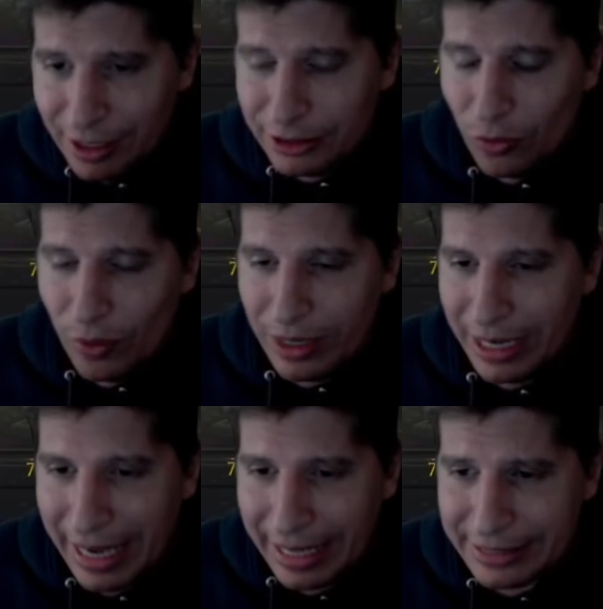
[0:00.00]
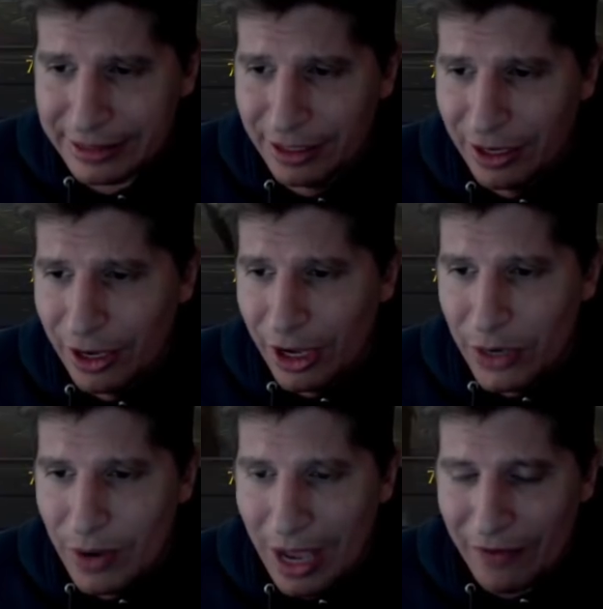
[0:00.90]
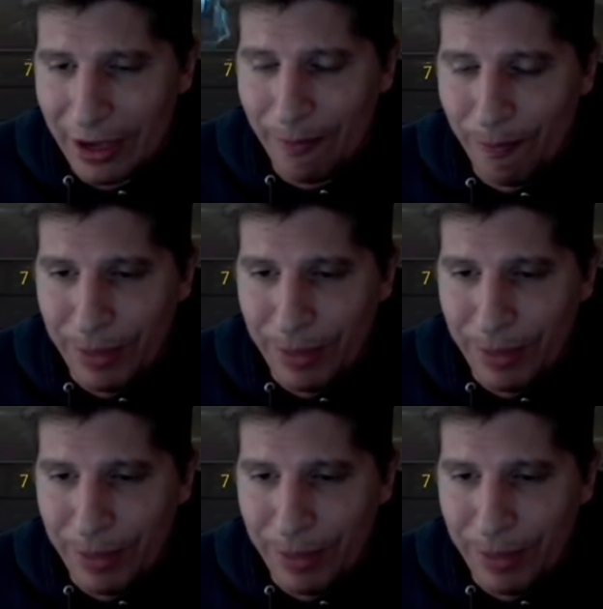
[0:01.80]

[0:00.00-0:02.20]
So when it hits, you have a